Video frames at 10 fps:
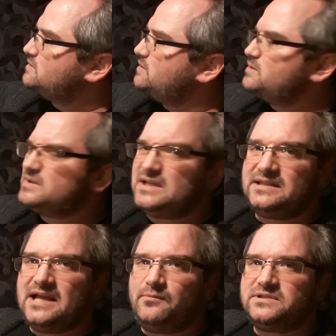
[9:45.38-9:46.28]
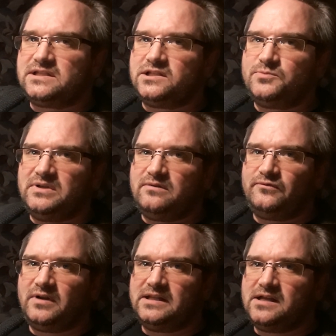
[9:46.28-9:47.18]
it looks like that one's a little bit in
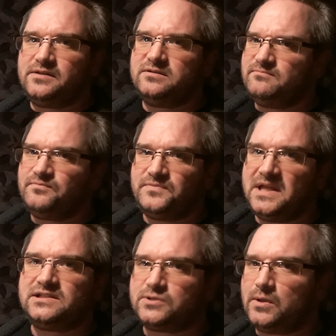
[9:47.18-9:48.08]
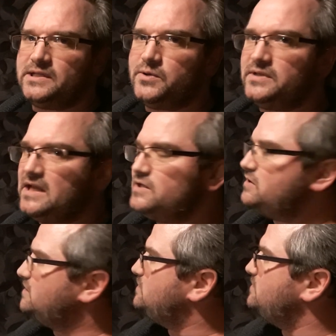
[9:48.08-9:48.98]
front of the other. That's totally okay. You
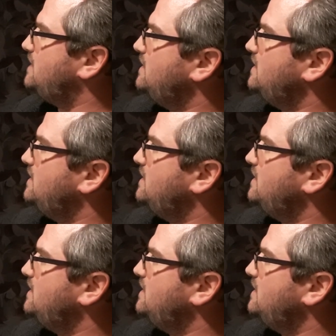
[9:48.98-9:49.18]
can do that.